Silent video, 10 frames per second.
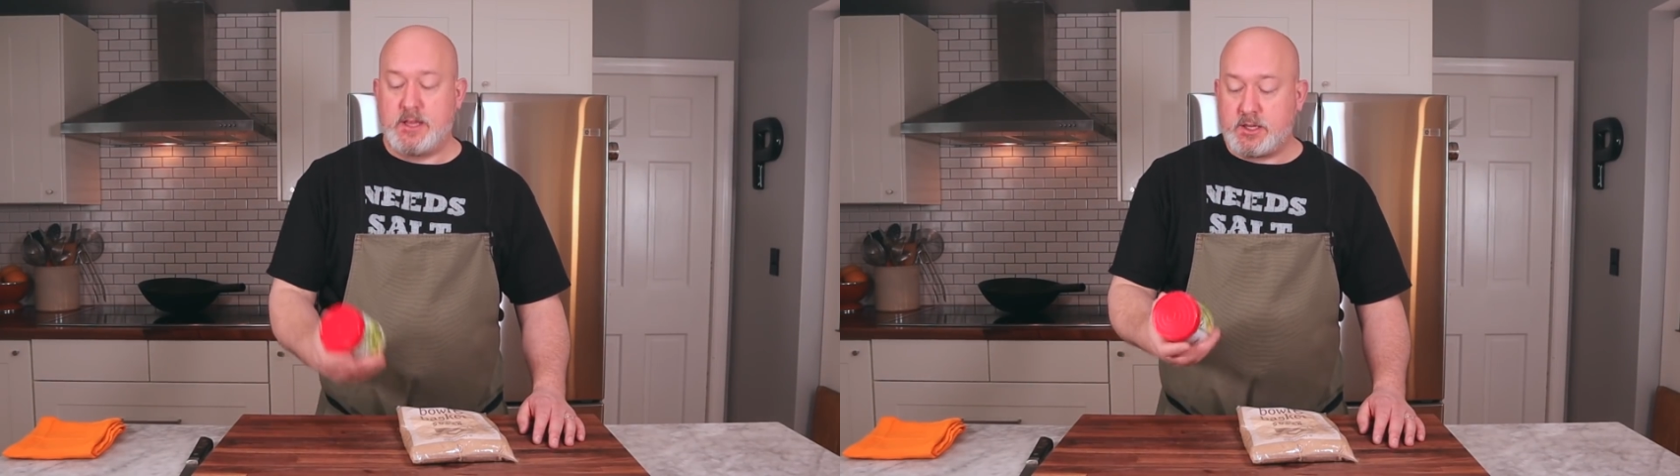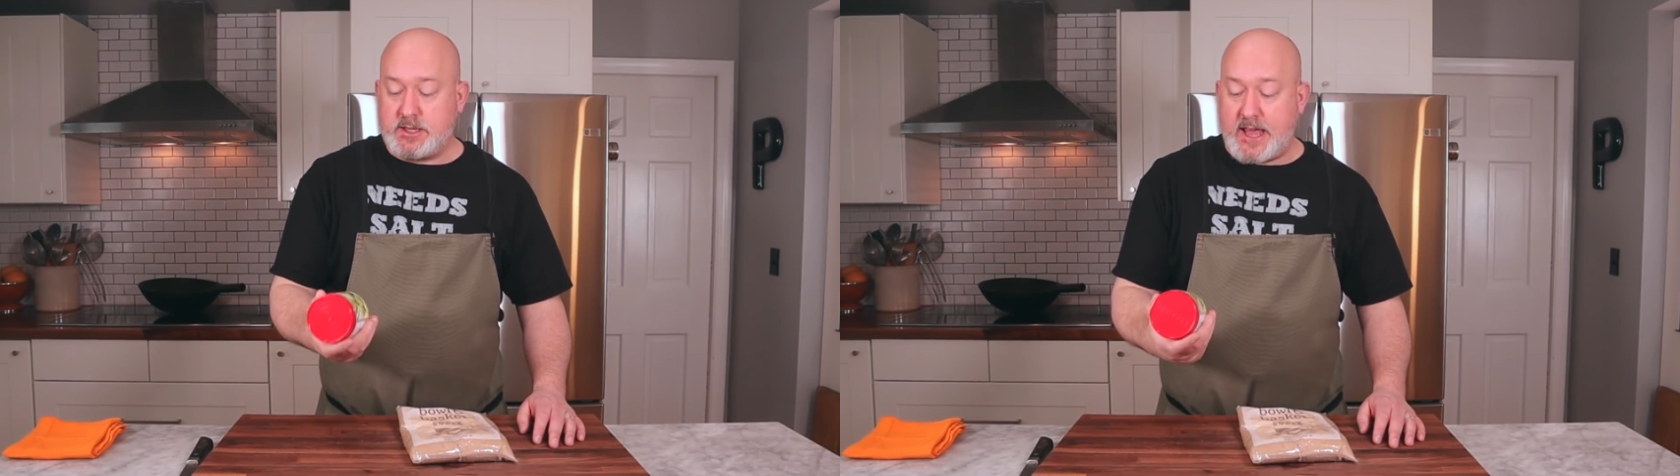
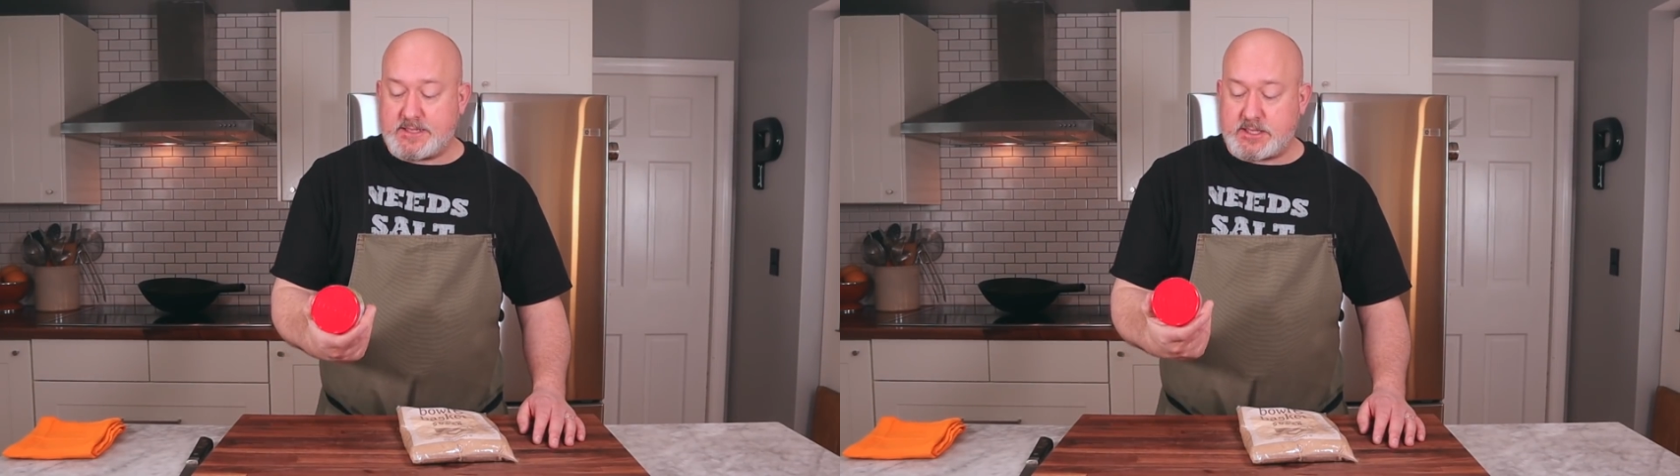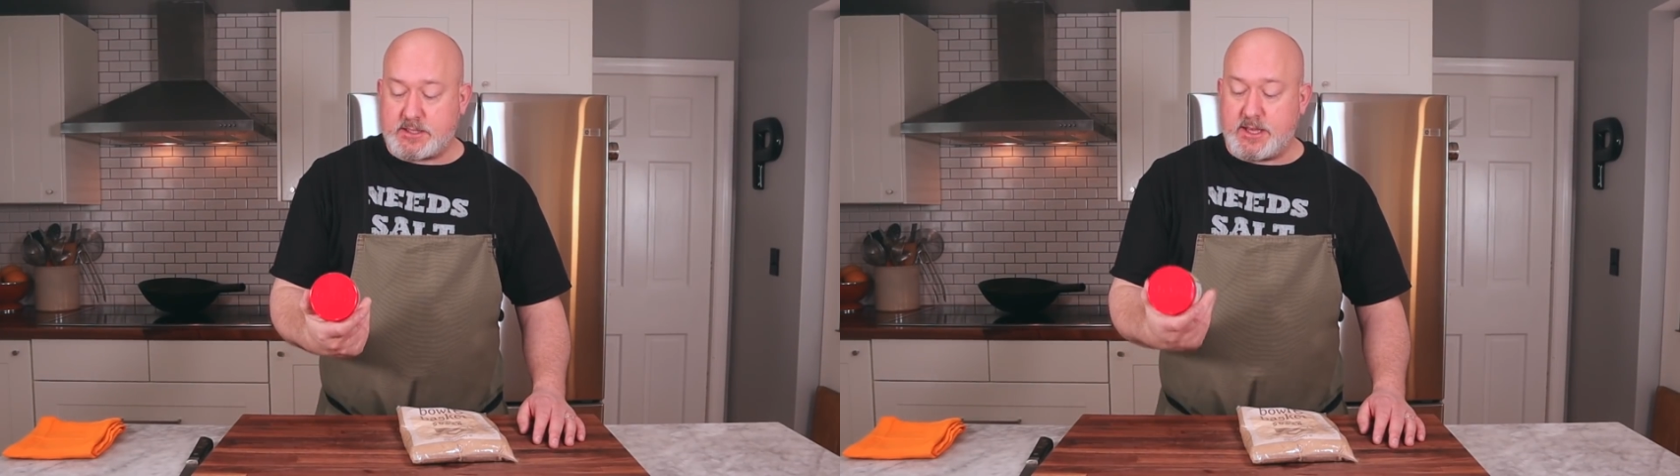
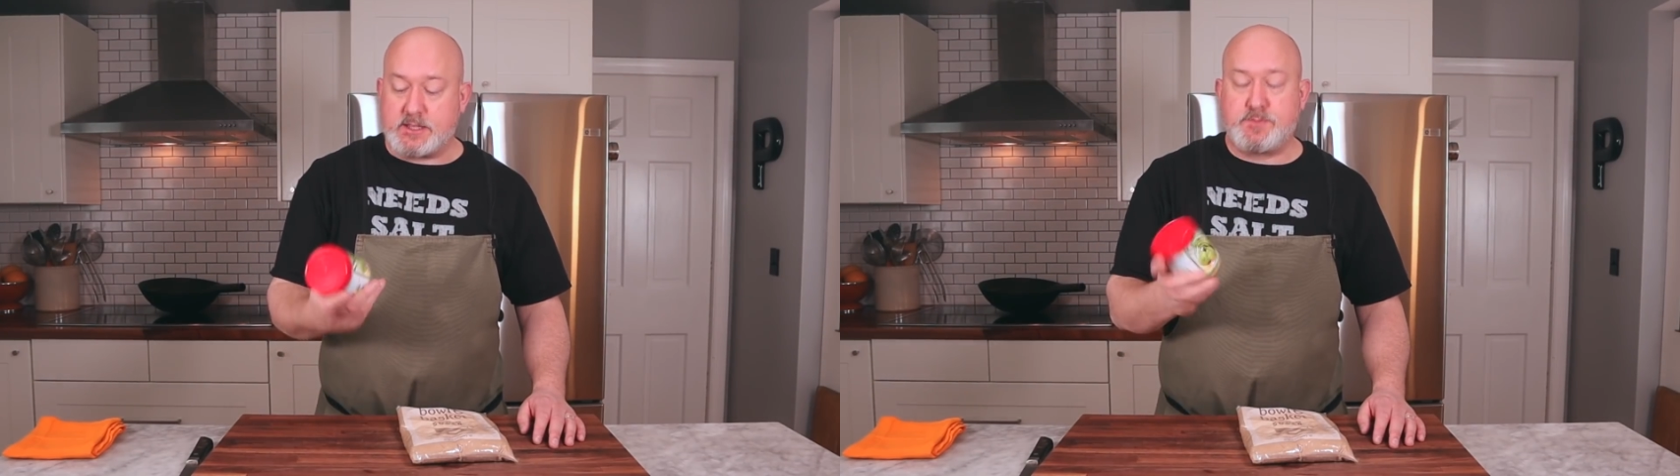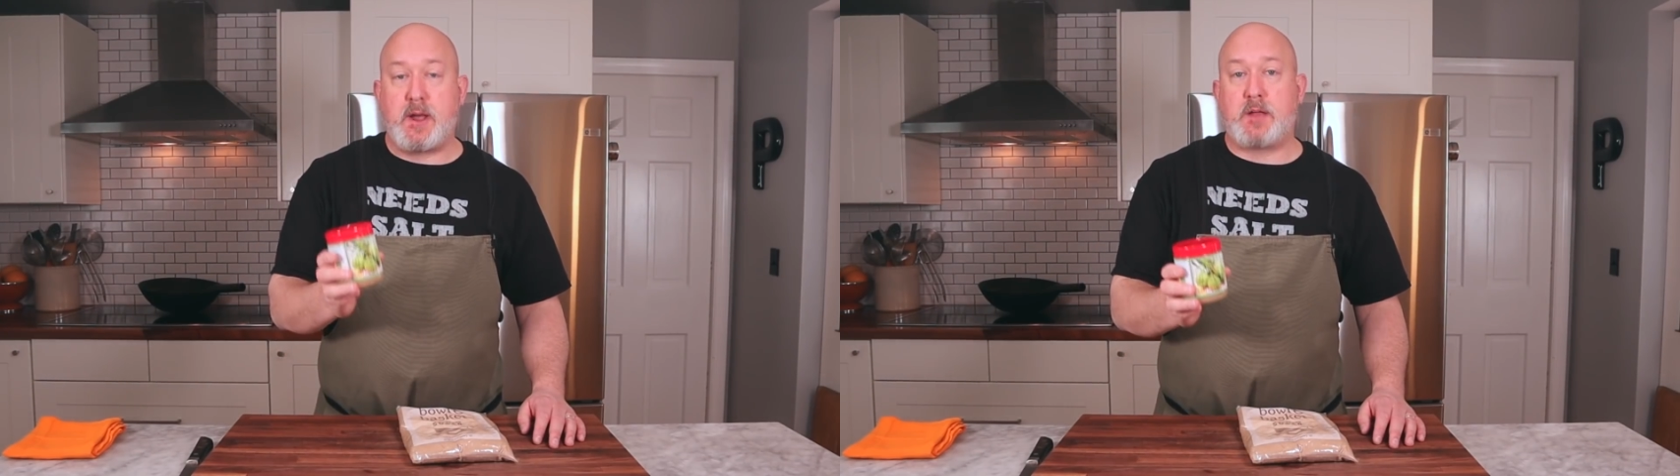Classically,
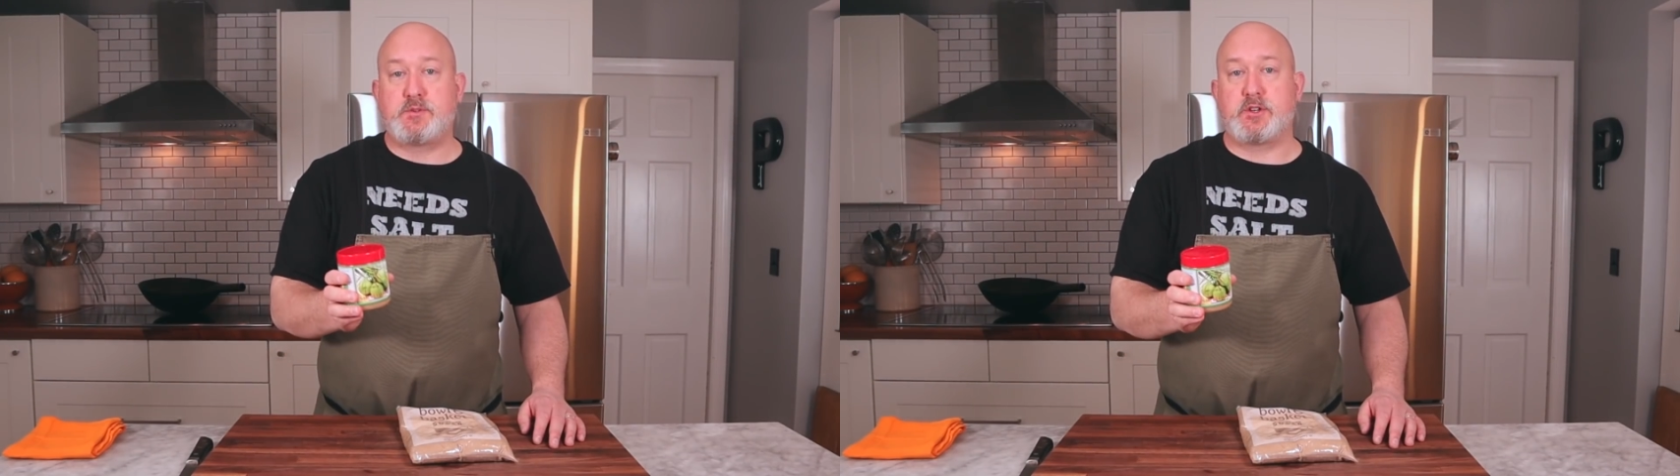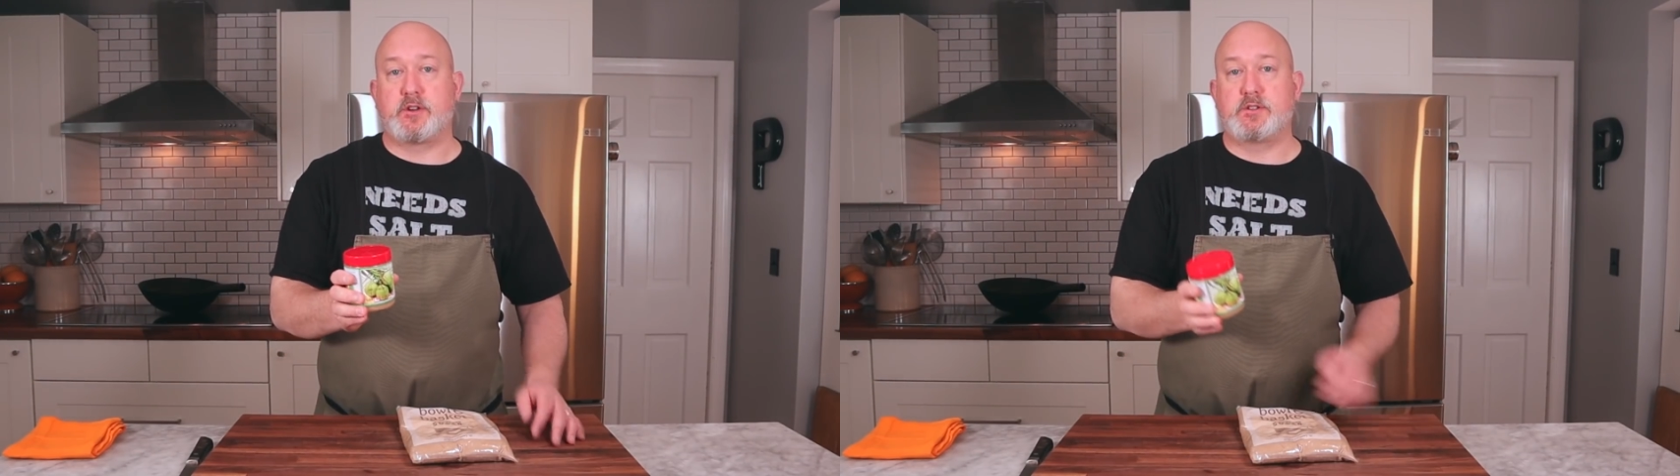it's palm
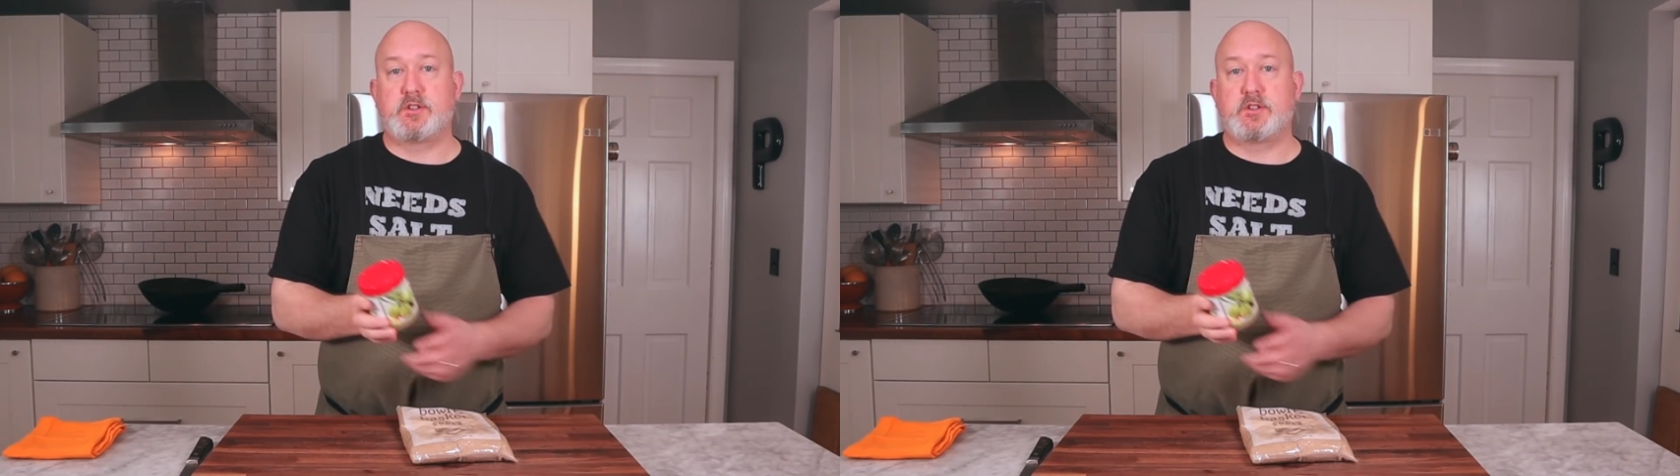sugar.